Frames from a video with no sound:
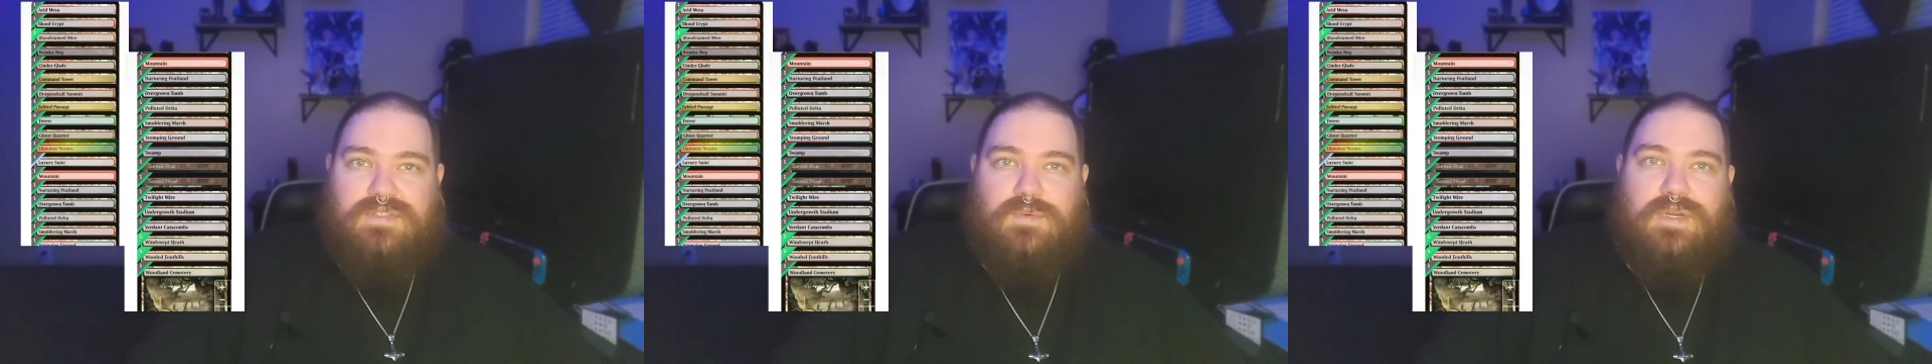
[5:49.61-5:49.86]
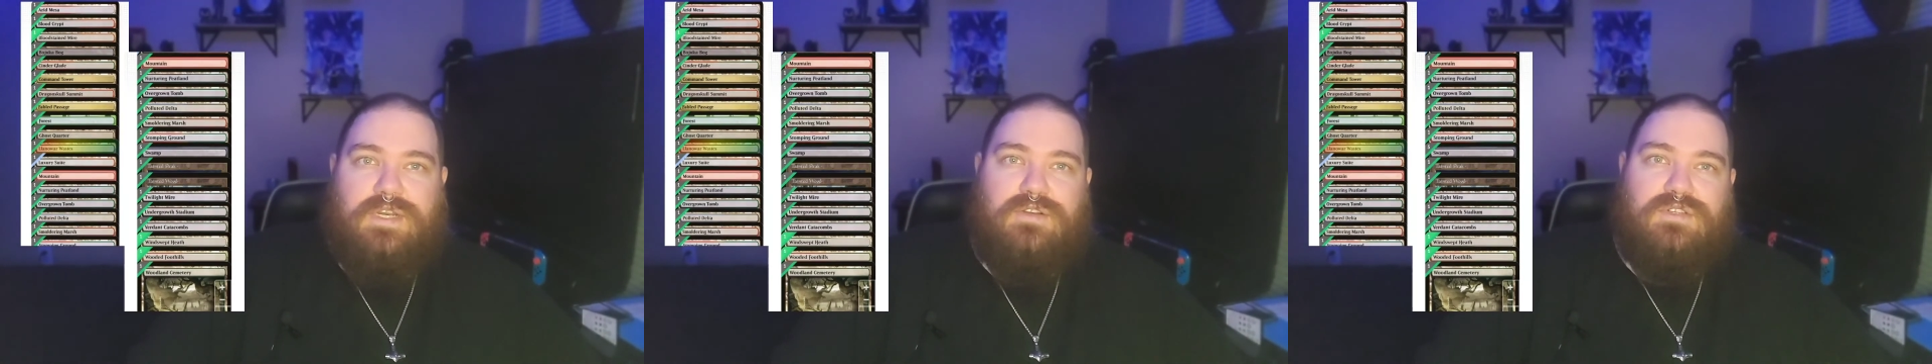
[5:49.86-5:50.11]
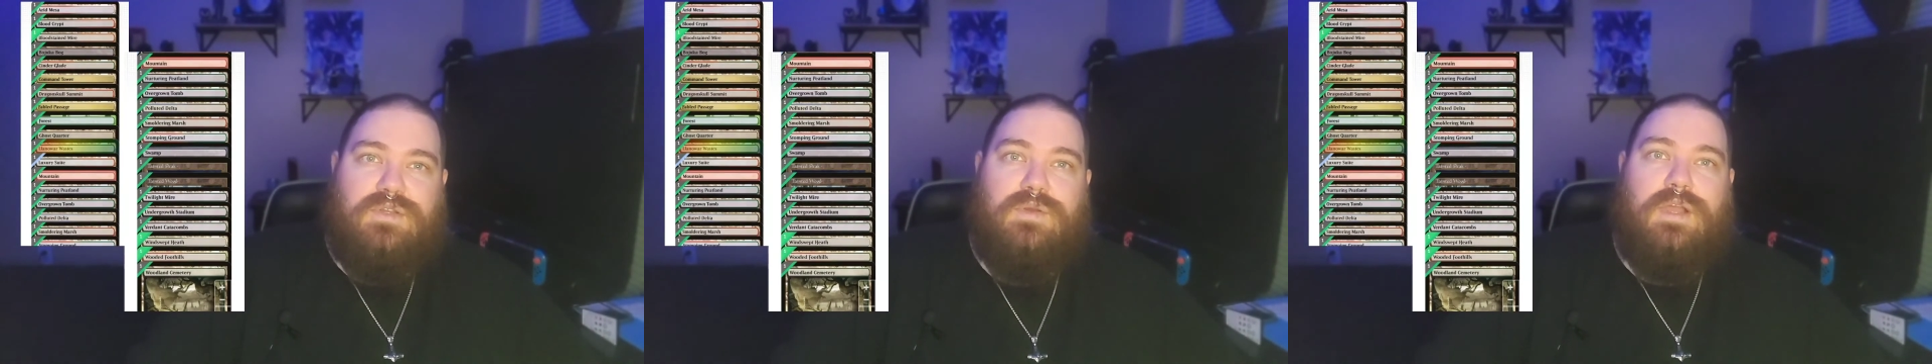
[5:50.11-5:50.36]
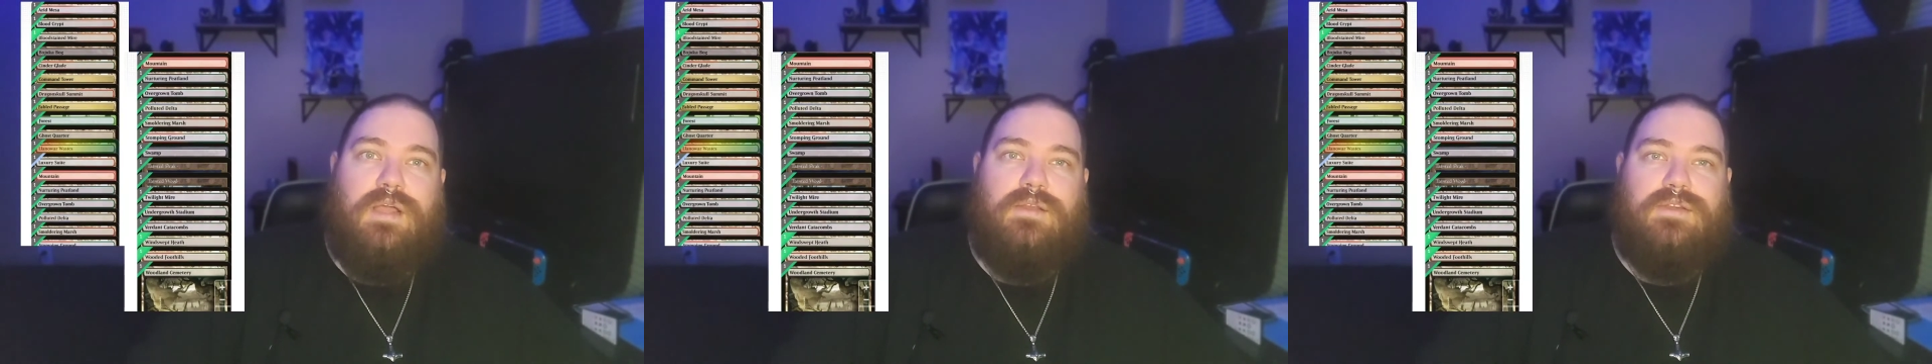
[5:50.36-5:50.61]
So what are your 2
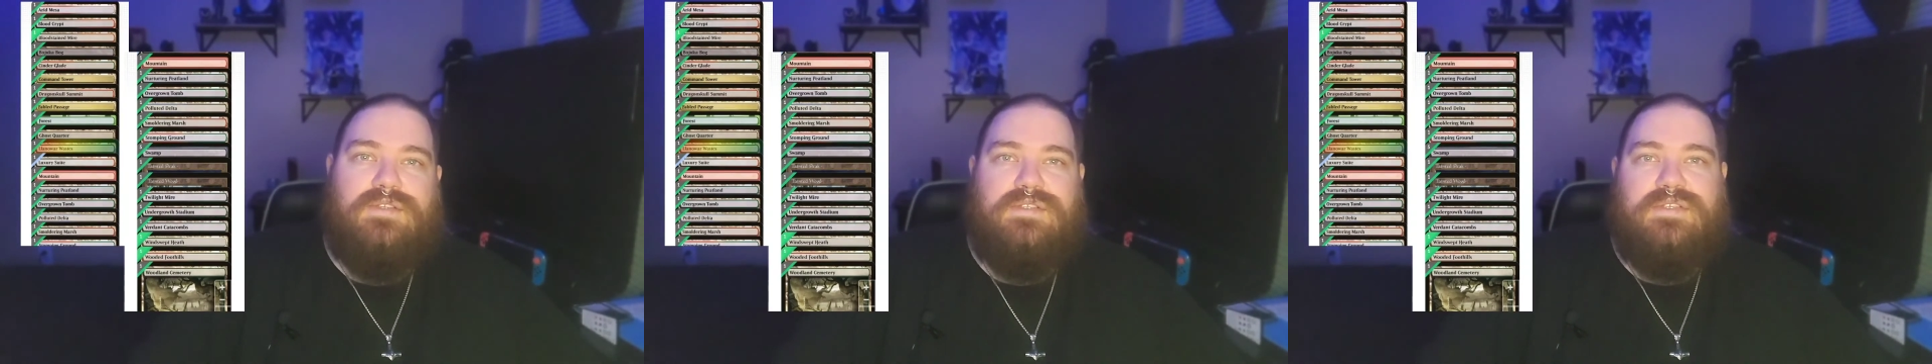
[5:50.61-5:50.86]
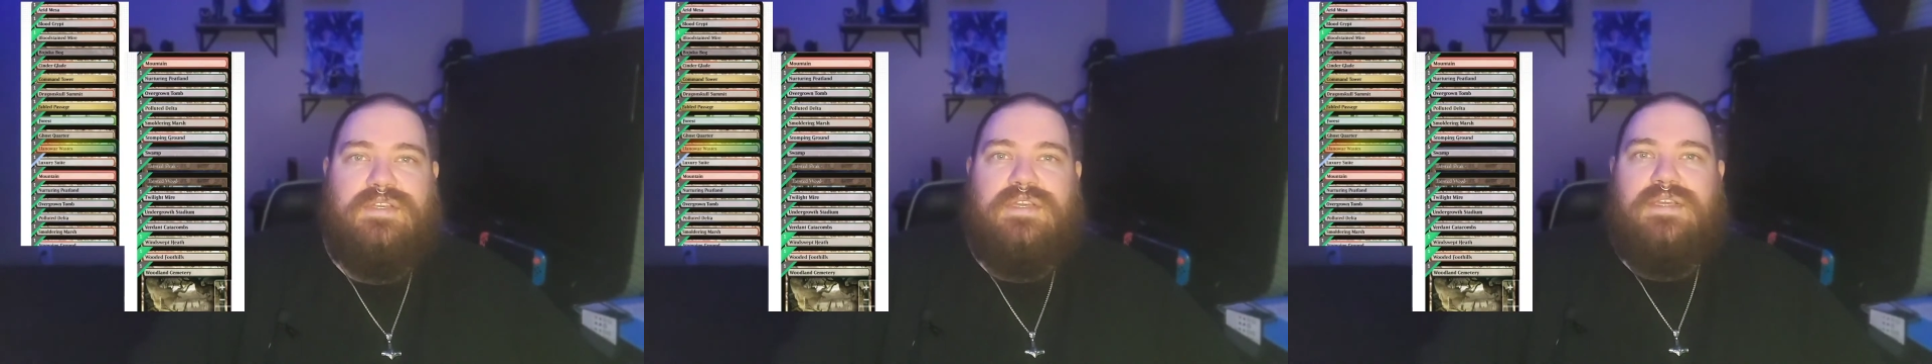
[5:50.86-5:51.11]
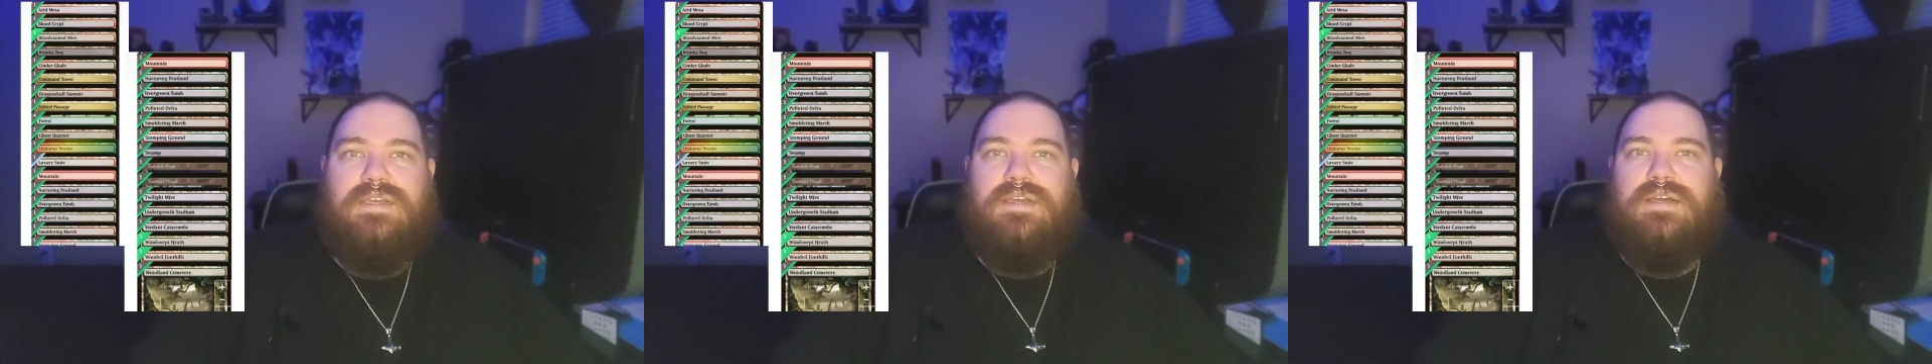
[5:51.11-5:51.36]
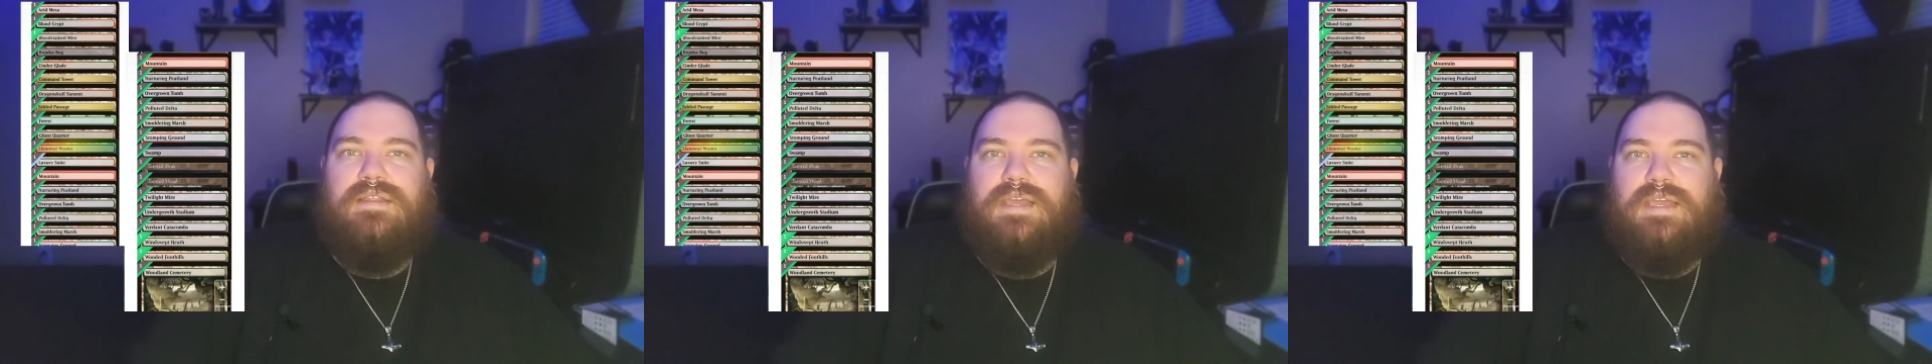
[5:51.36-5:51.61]
colors
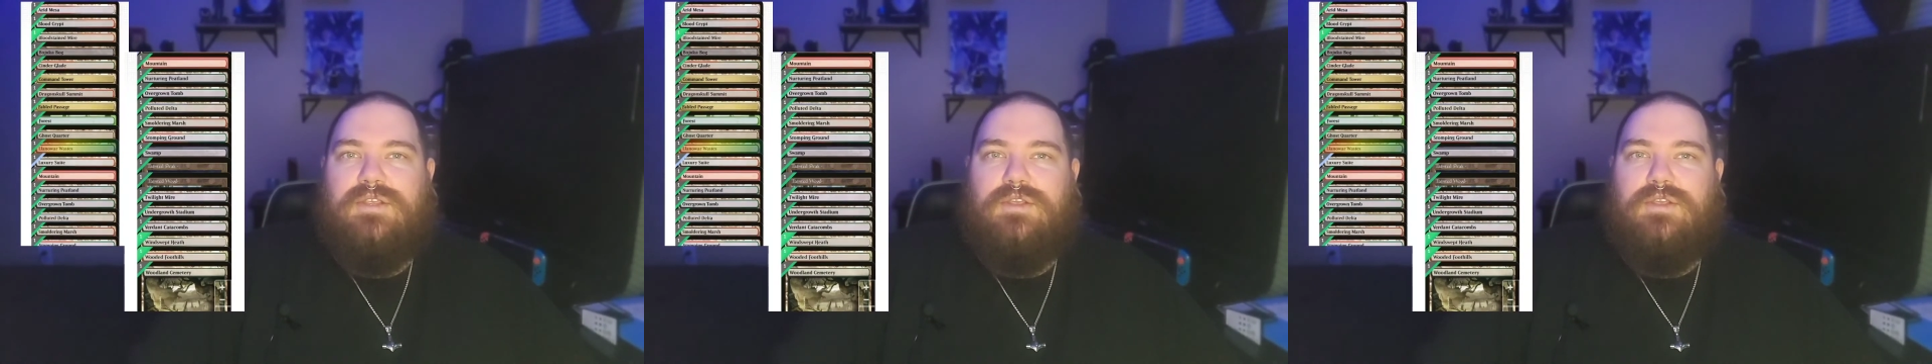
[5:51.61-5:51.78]
that